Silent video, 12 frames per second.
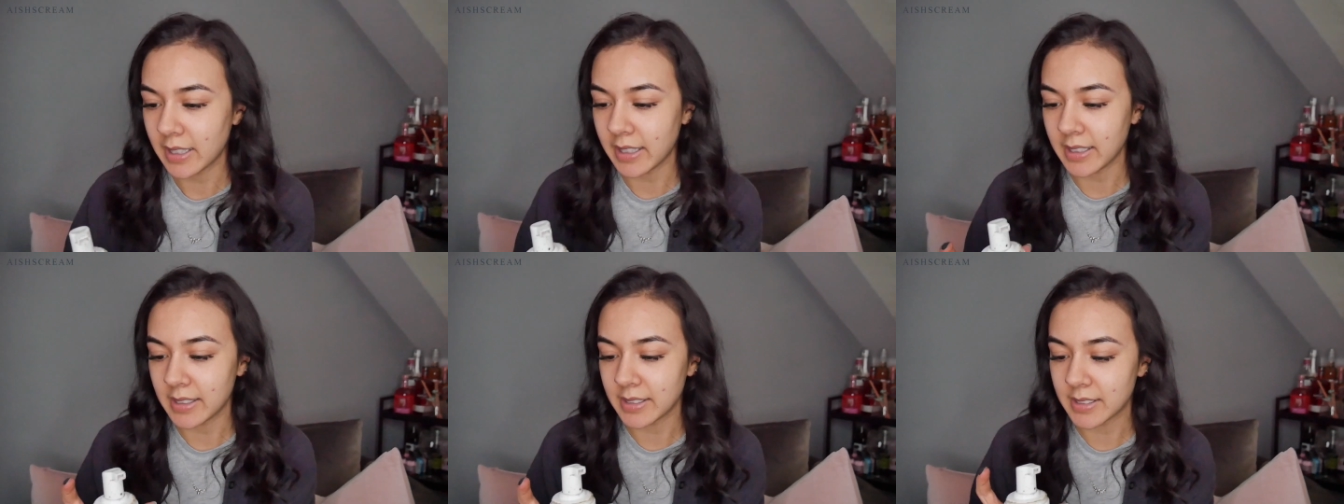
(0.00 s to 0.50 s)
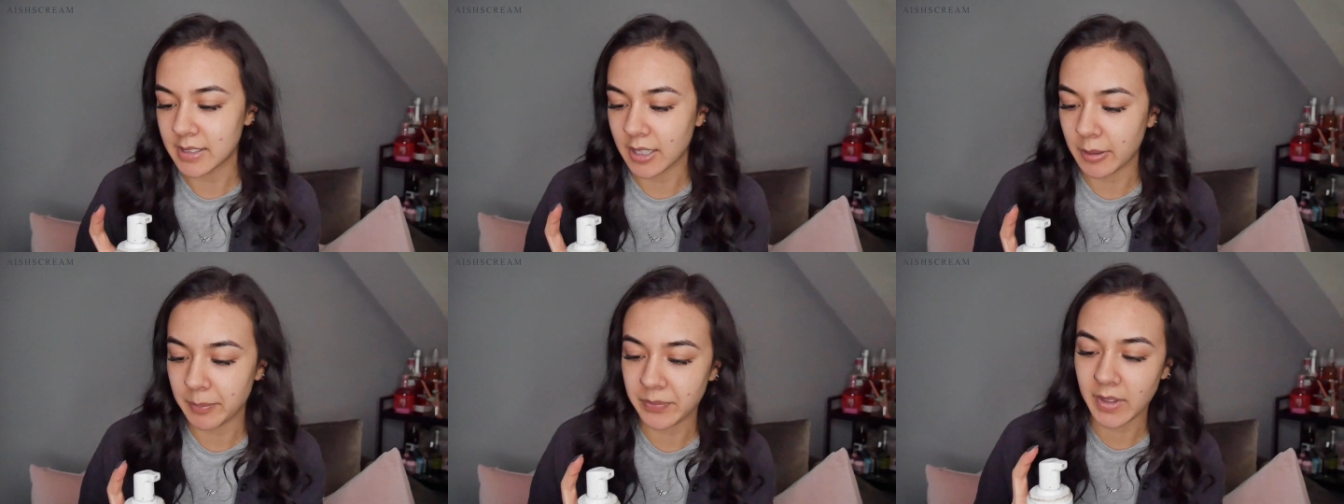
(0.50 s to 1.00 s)
he's
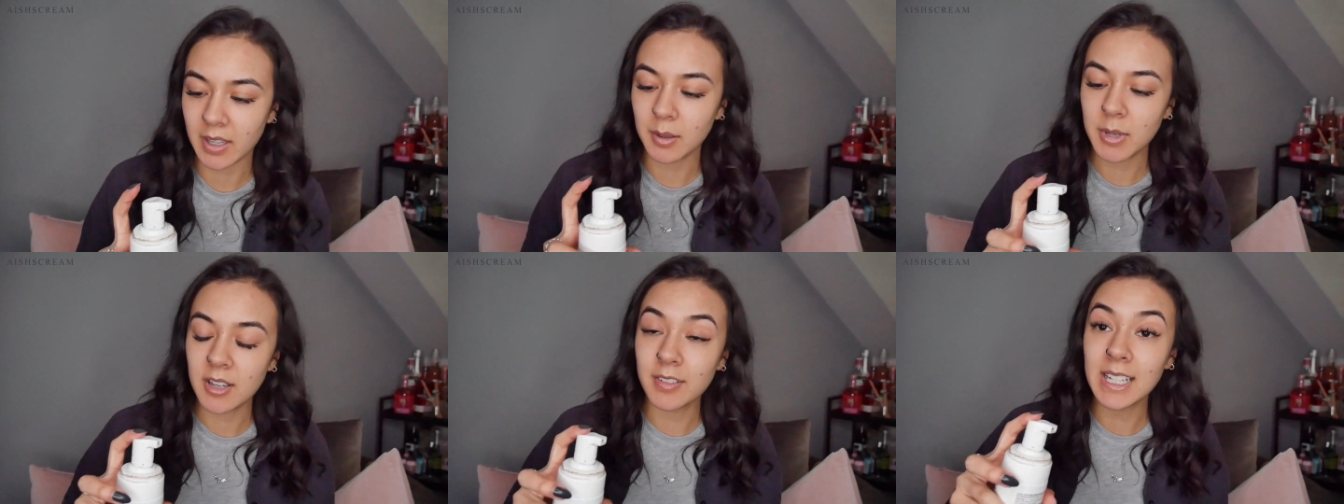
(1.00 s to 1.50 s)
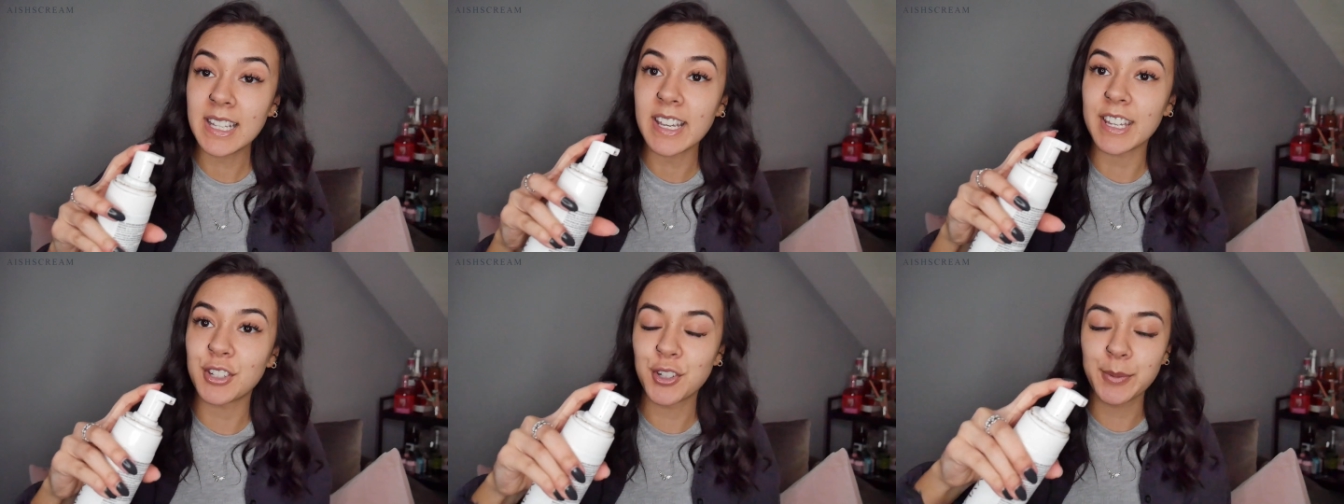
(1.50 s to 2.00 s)
um, had a bit of a
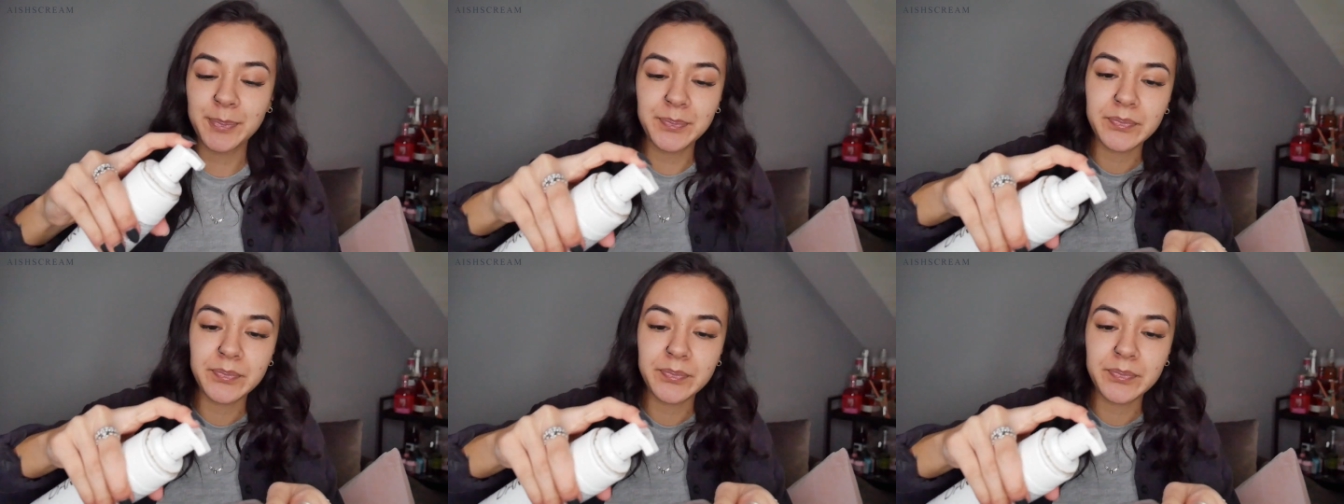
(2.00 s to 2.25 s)
leakage.